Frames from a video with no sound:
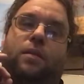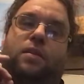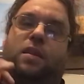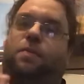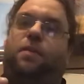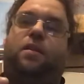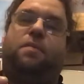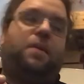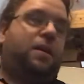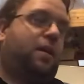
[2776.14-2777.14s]
Typically
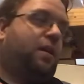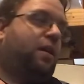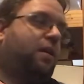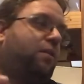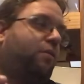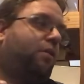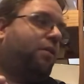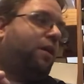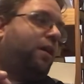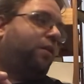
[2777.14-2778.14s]
speaking, there are
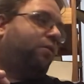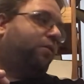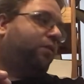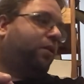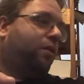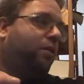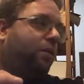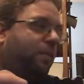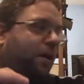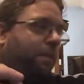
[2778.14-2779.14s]
icons on
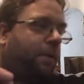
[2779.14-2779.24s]
the map.